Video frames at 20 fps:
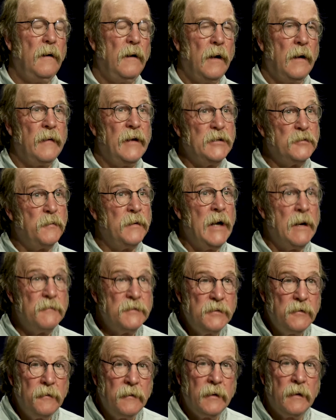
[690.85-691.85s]
At least when I was
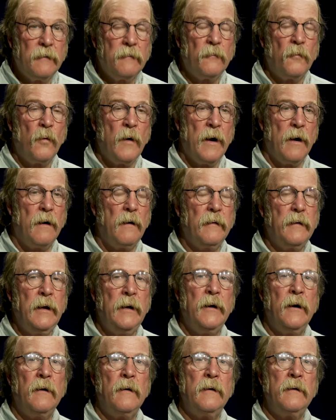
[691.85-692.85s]
doing it well.
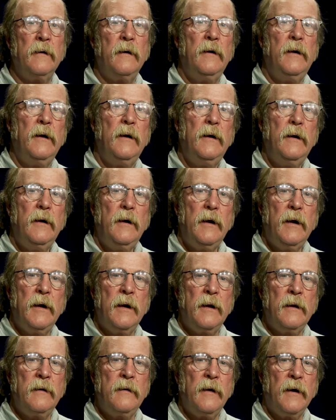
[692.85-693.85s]

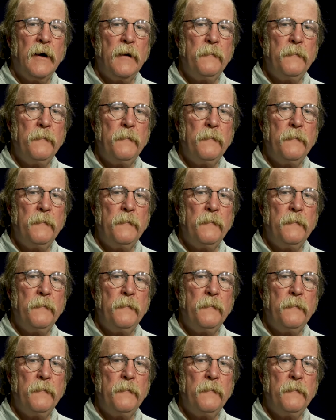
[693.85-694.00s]
And